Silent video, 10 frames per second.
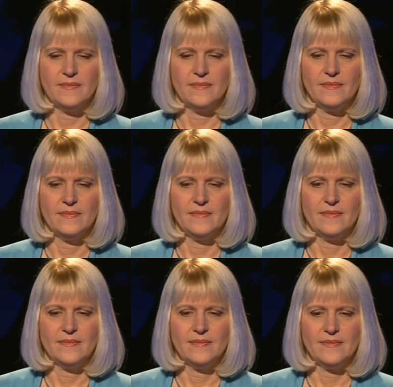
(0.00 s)

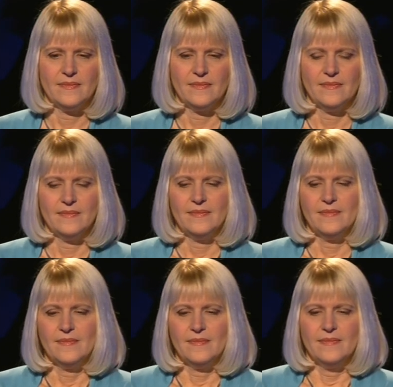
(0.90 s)

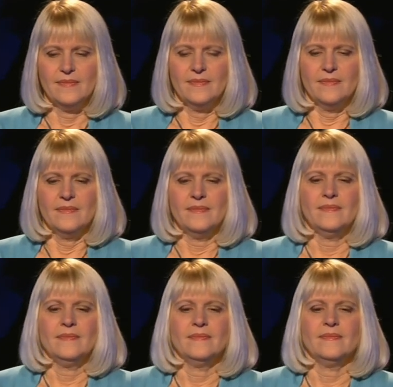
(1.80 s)

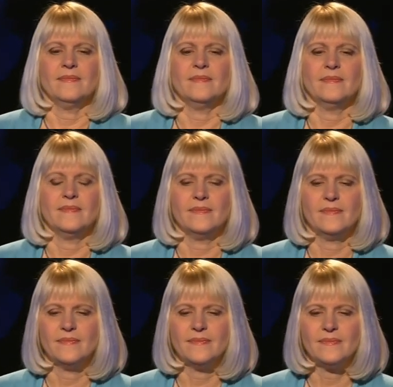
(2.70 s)

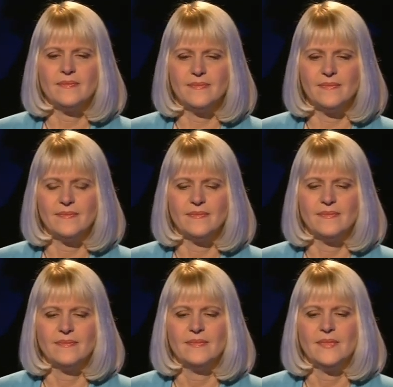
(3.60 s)

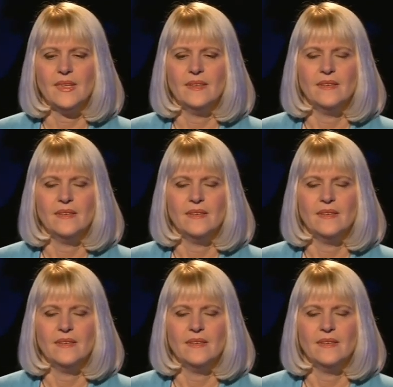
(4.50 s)
(no one is talking)